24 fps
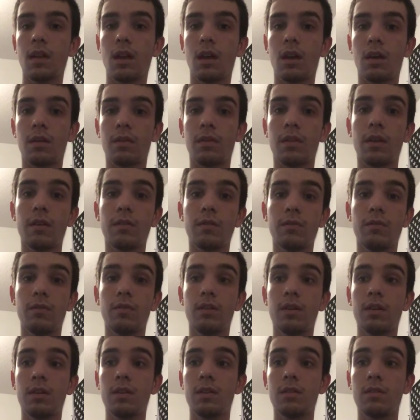Um,
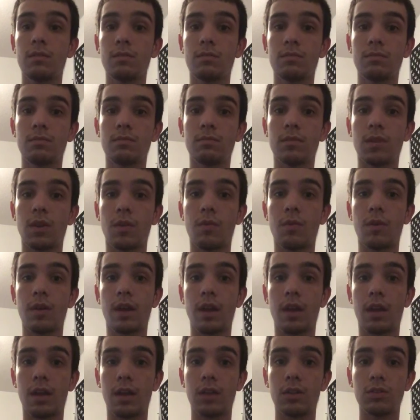thankfully, no one
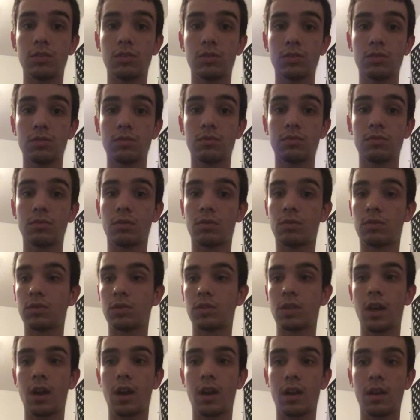got injured or
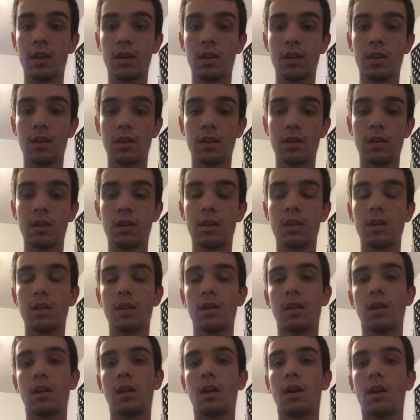shot.
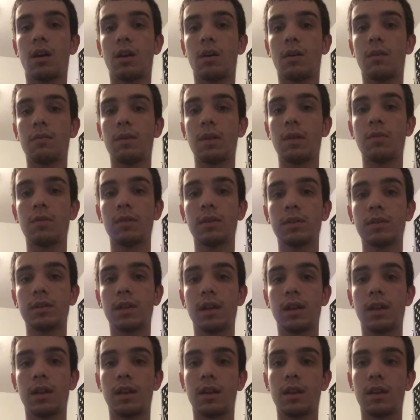Um, he was
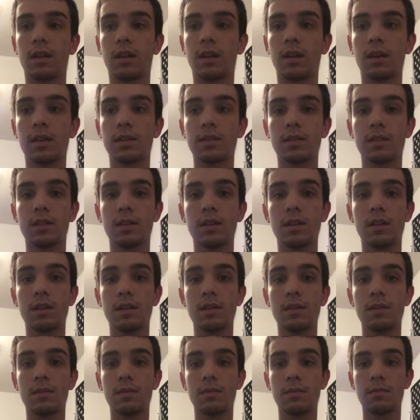taken into
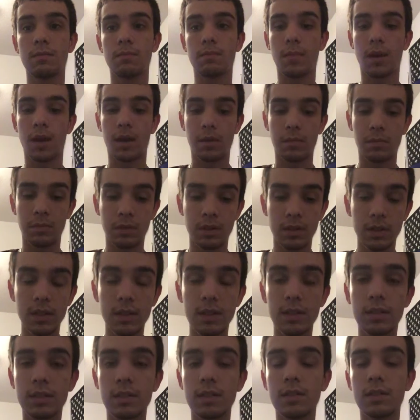custody by
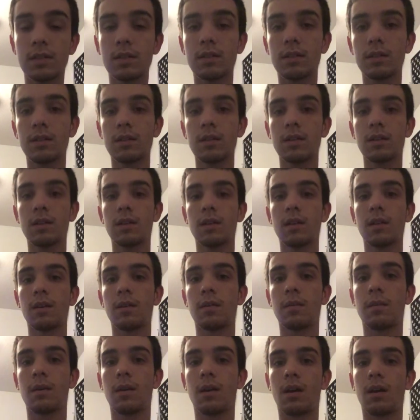police.
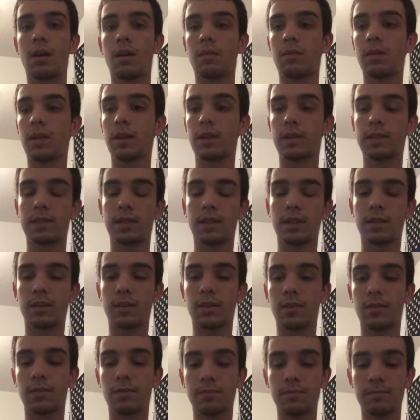Uh, like I said,
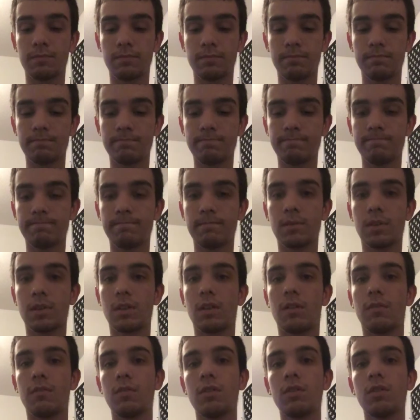though,
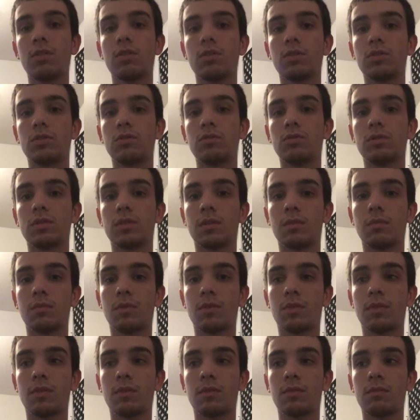yeah, if you're going to shoot
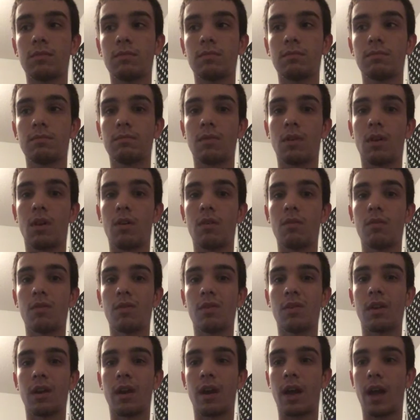someone
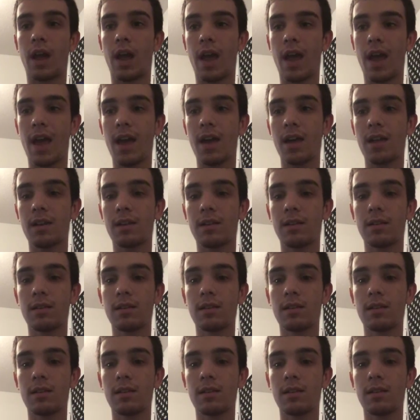over a hat,